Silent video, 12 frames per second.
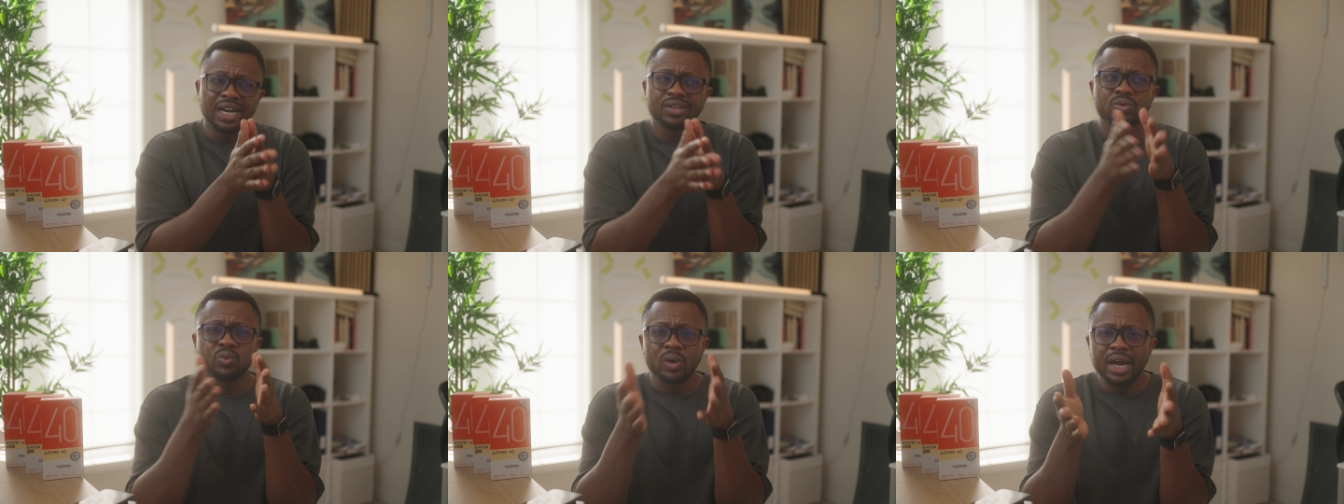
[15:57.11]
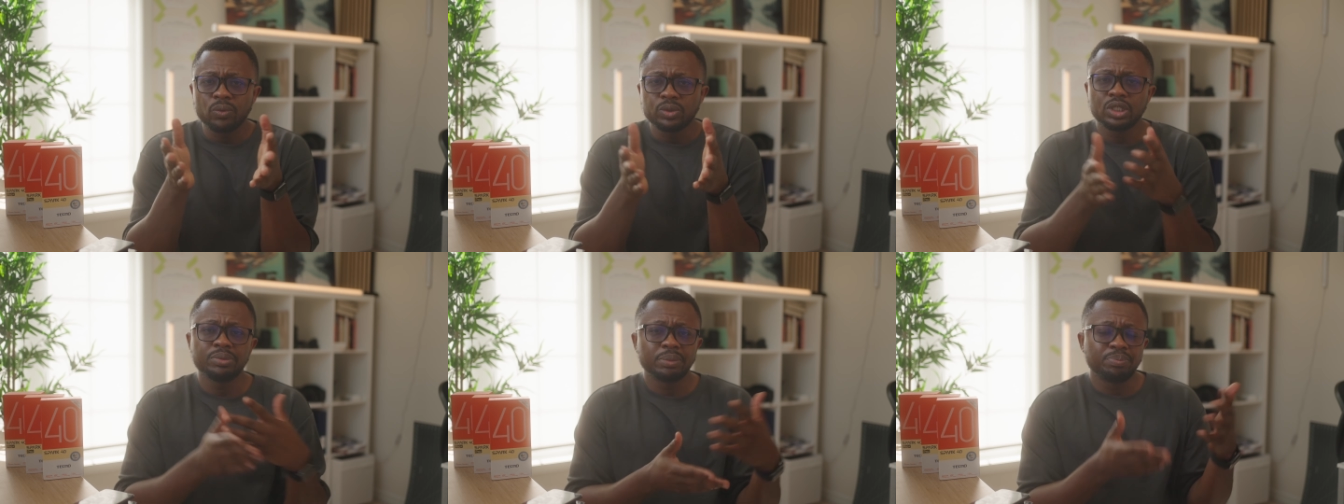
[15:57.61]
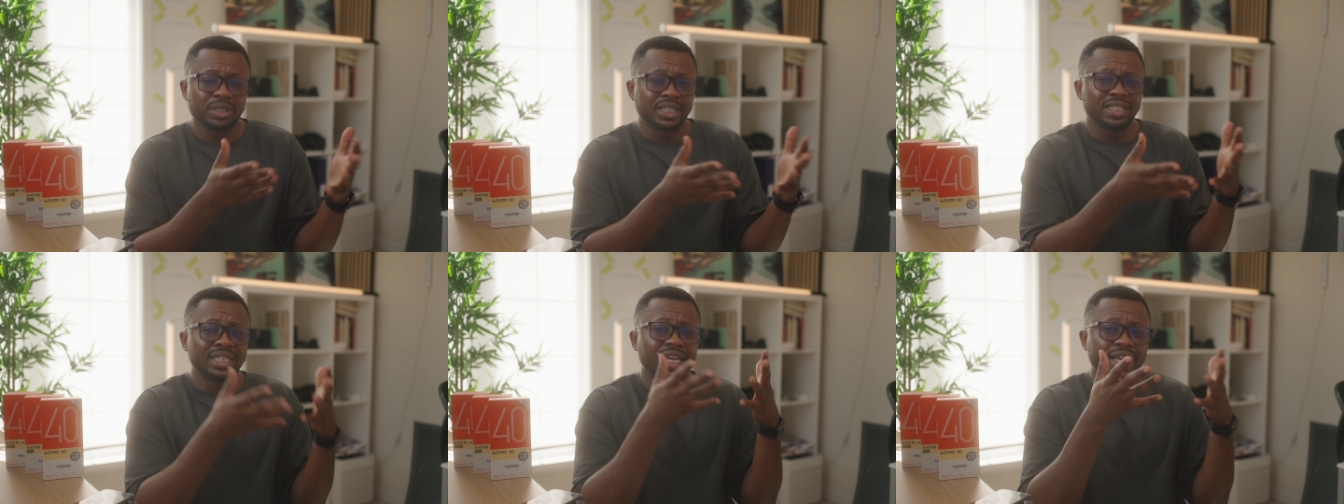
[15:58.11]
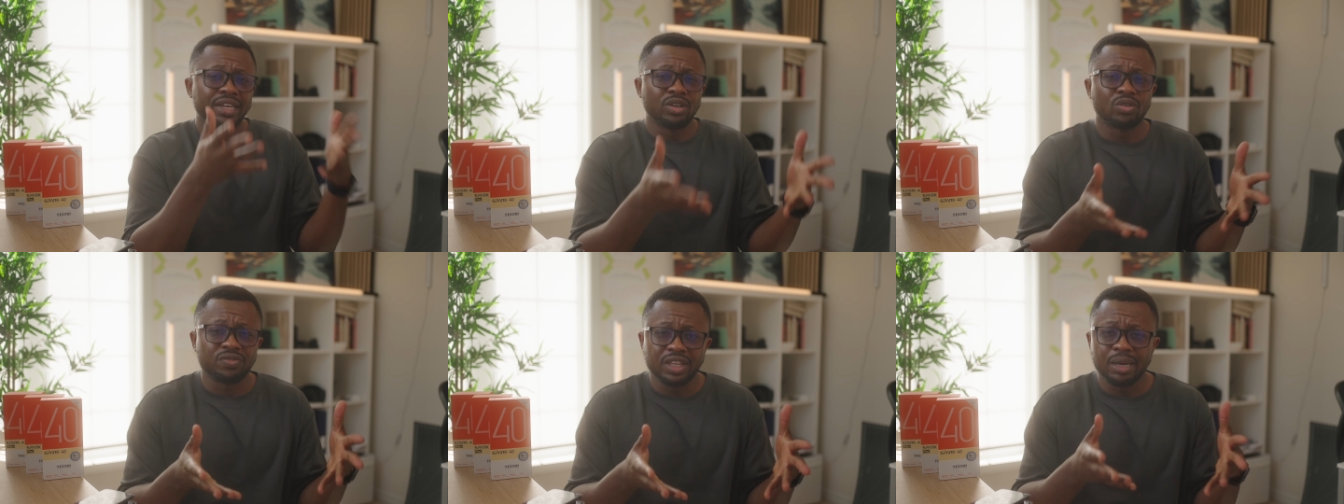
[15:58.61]
and why would you be picking any
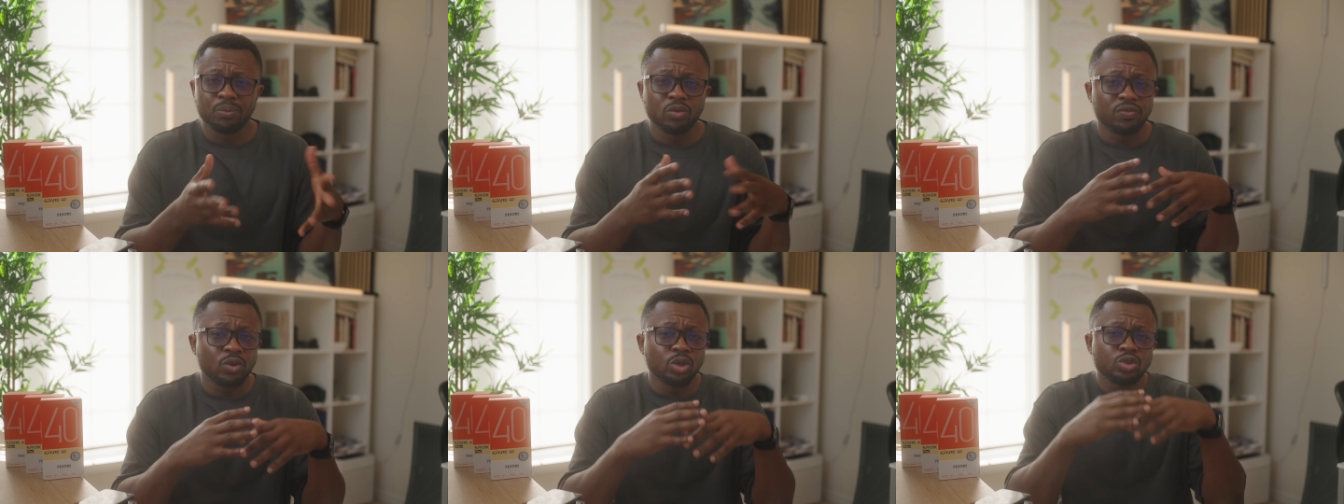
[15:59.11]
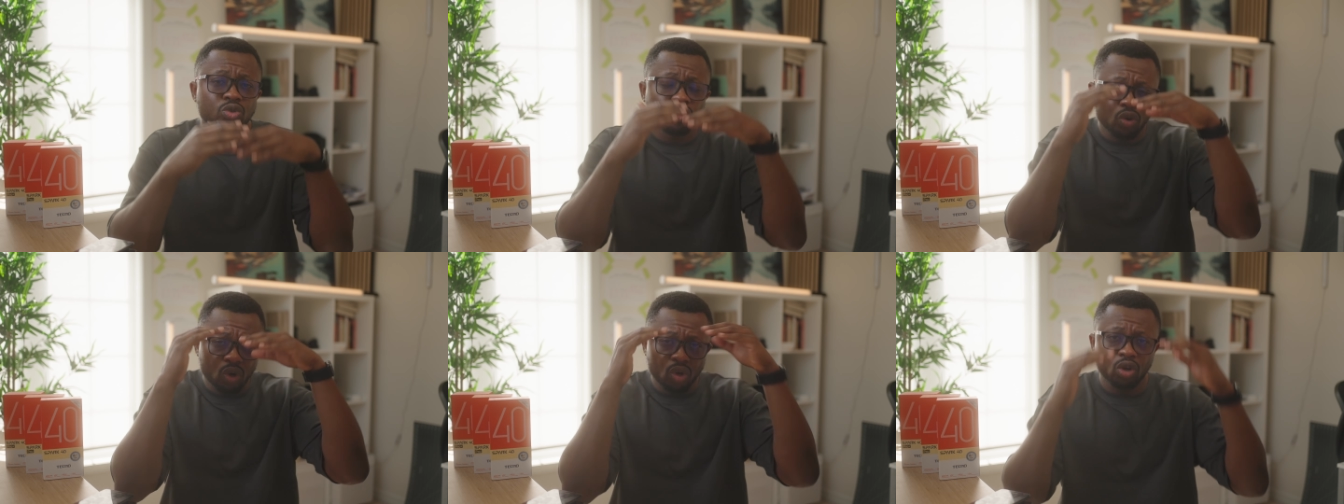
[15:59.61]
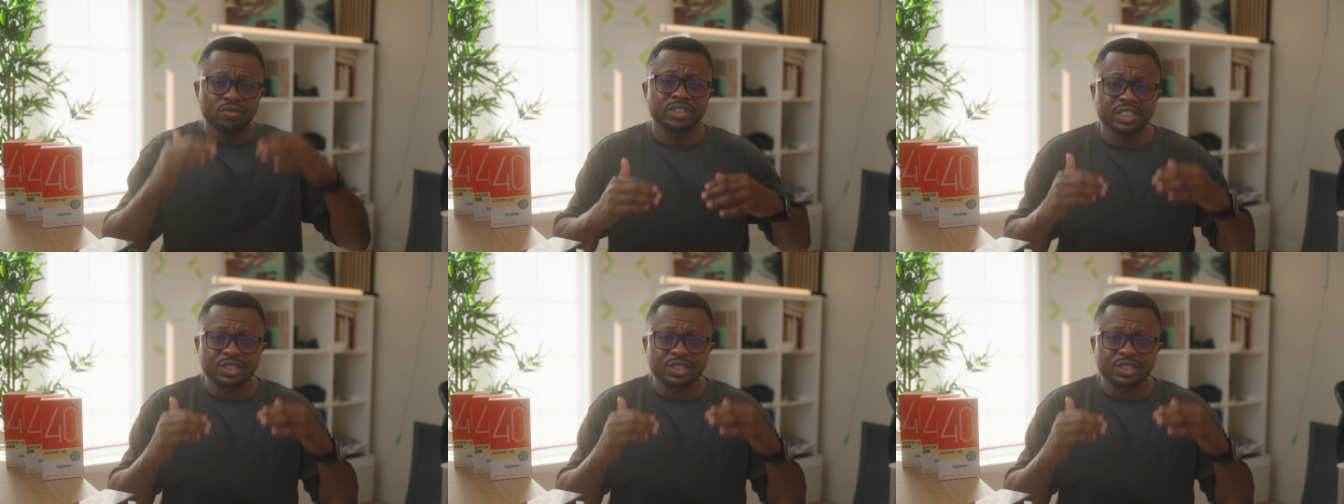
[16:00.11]
of them? We've gone through all of the